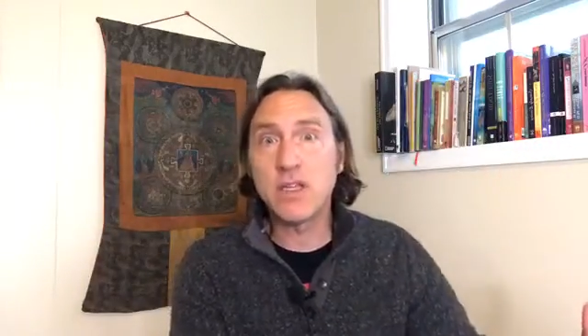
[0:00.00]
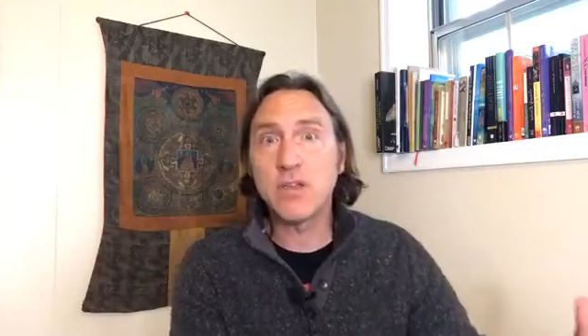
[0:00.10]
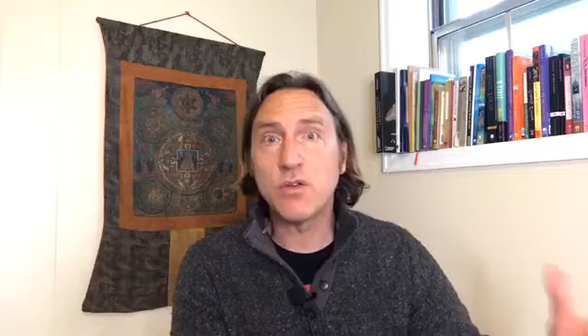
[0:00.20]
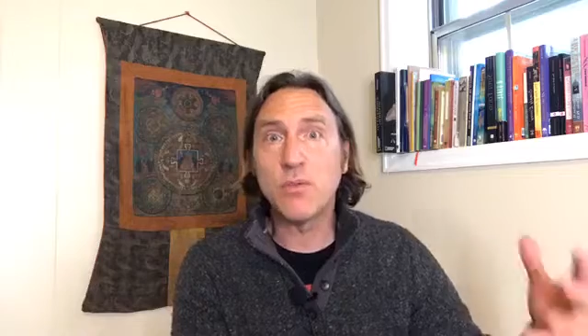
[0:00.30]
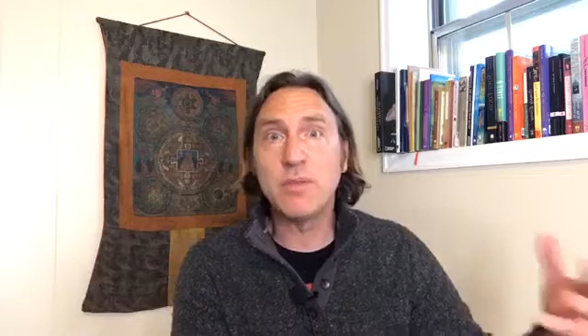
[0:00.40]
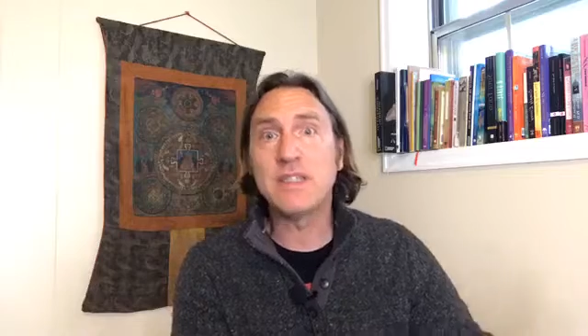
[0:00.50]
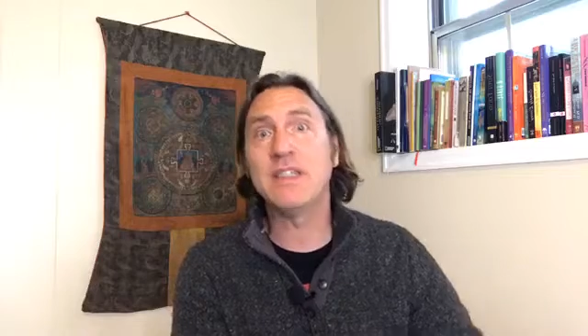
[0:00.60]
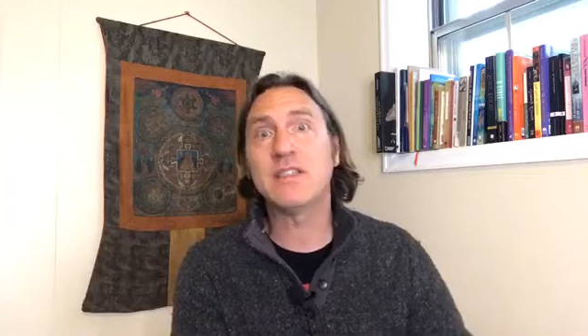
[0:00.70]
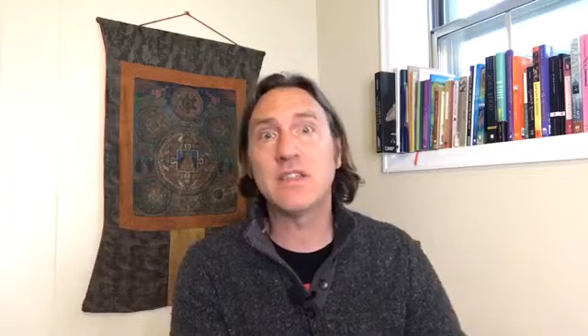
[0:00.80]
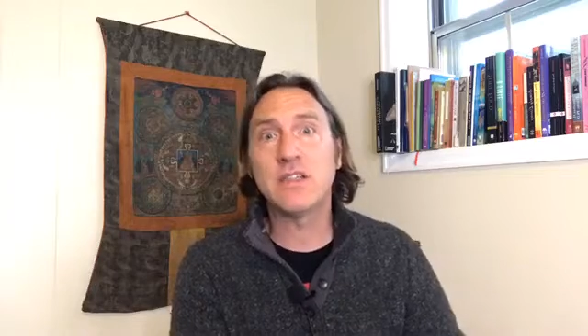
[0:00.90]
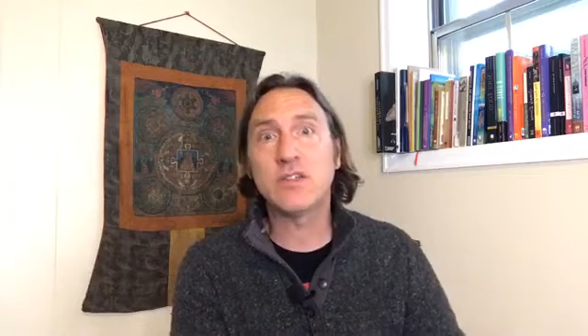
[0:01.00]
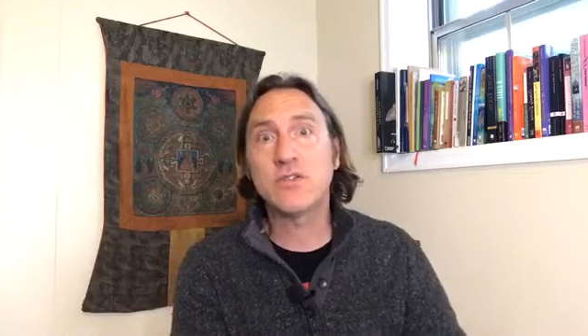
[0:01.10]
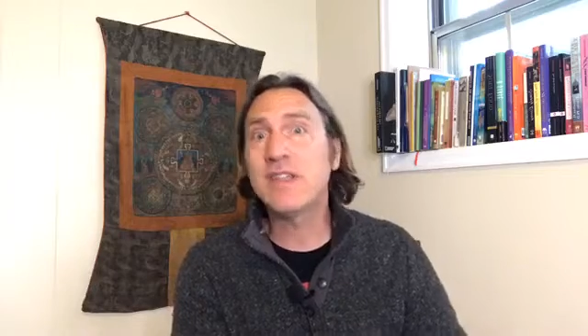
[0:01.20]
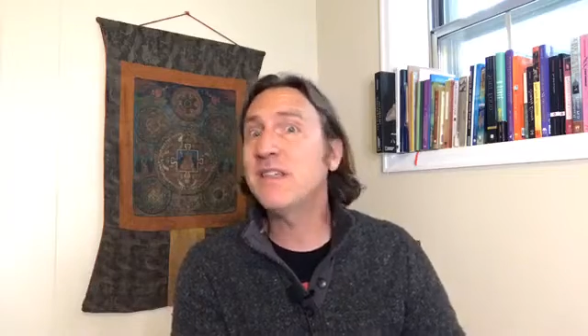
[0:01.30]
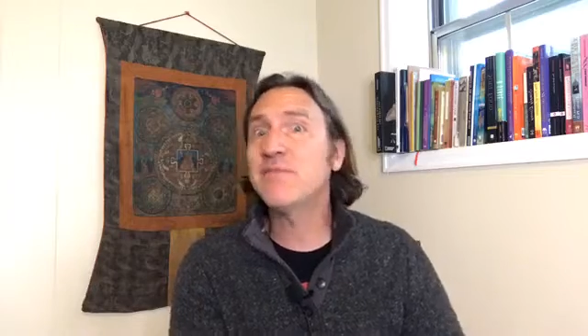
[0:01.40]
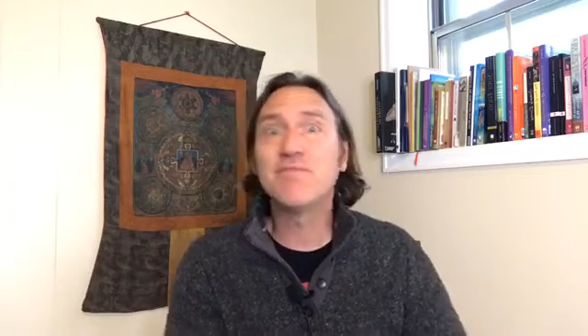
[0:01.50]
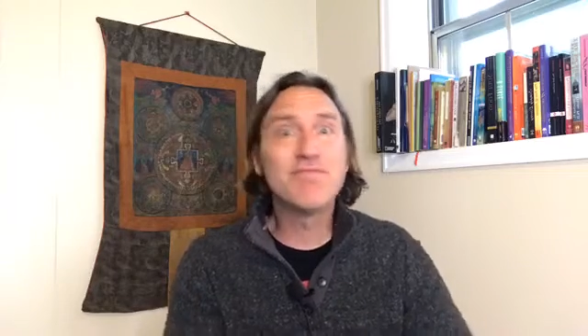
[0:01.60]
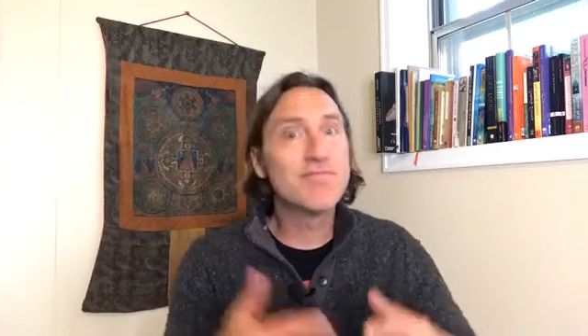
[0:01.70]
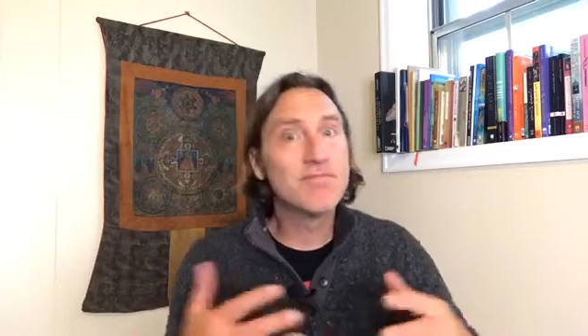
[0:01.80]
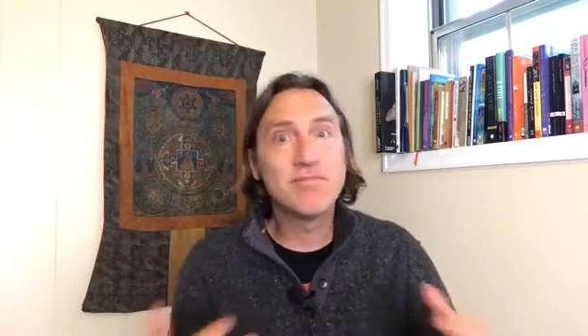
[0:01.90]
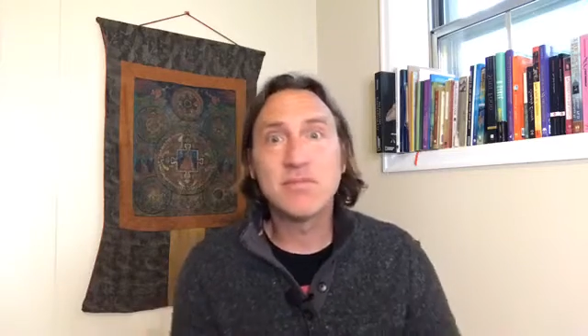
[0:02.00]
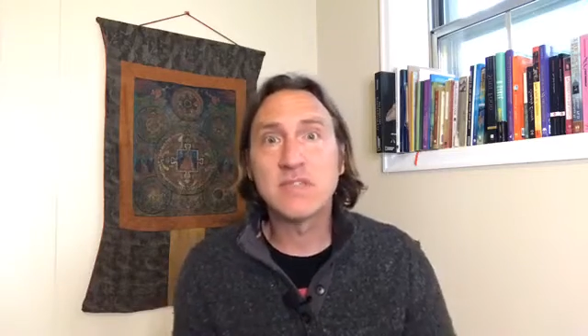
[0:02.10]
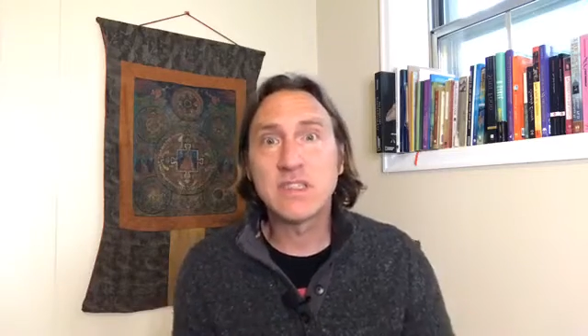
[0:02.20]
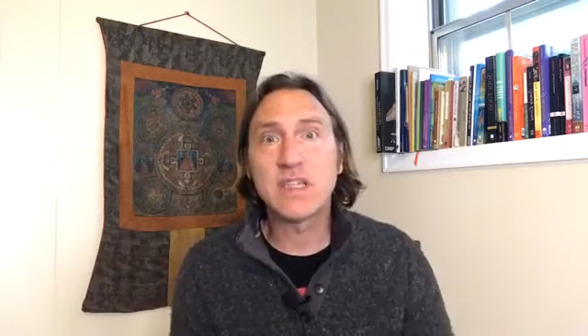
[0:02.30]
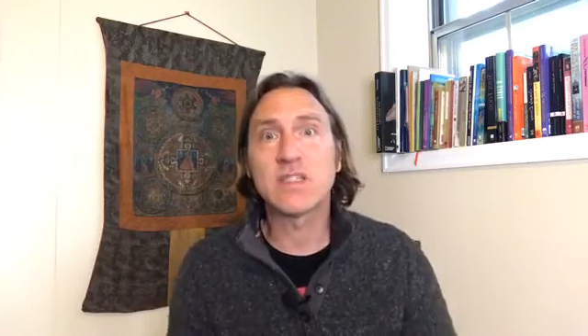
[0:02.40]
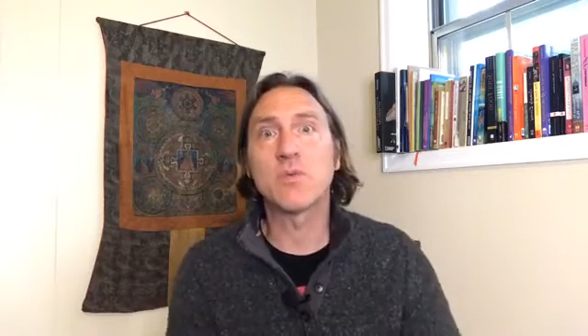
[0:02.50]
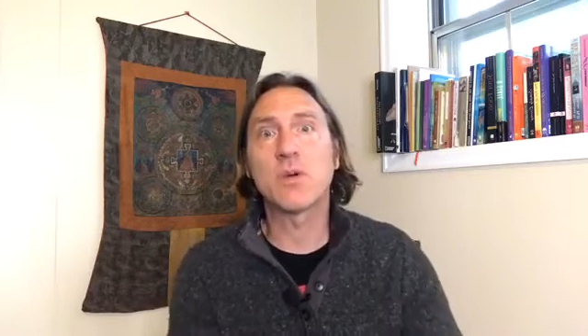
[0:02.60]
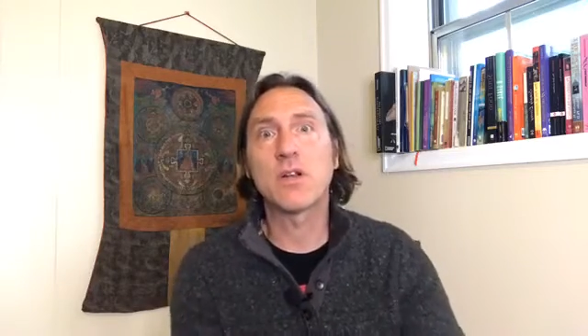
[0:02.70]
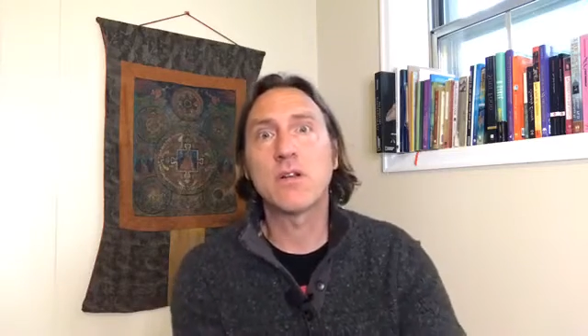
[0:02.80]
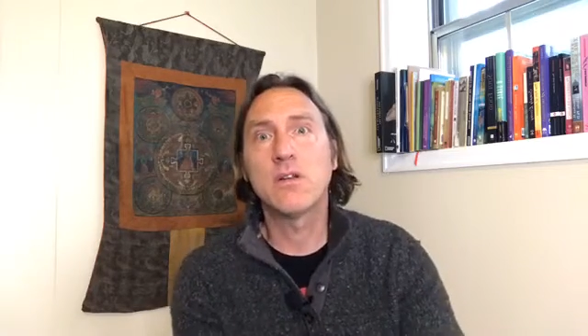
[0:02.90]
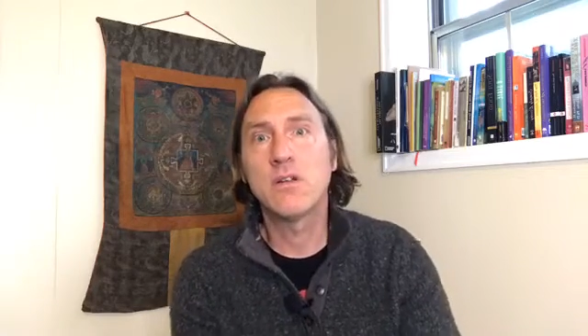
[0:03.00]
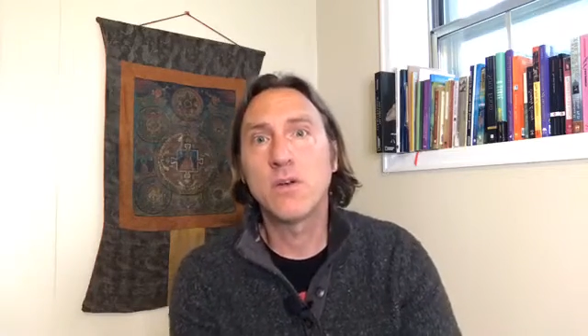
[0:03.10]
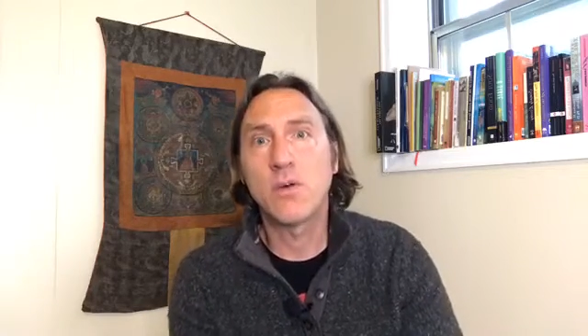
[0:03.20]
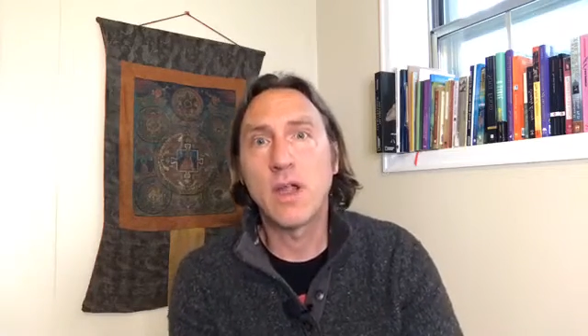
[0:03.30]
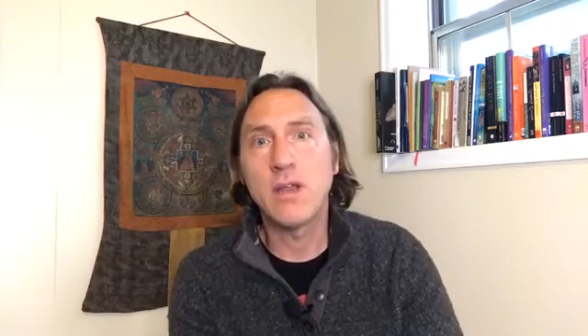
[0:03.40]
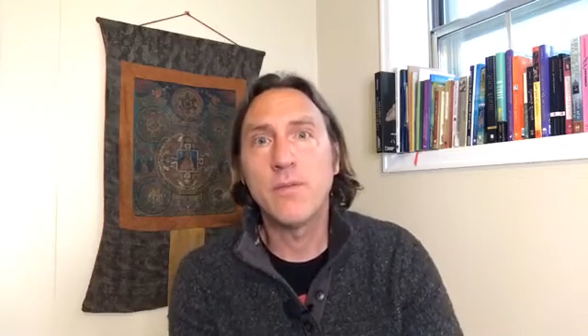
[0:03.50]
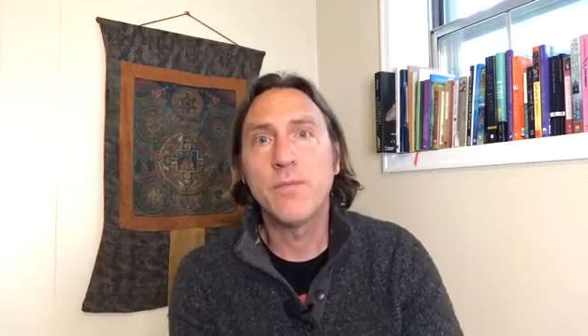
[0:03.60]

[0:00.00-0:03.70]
into a busy city street doesn't work, right?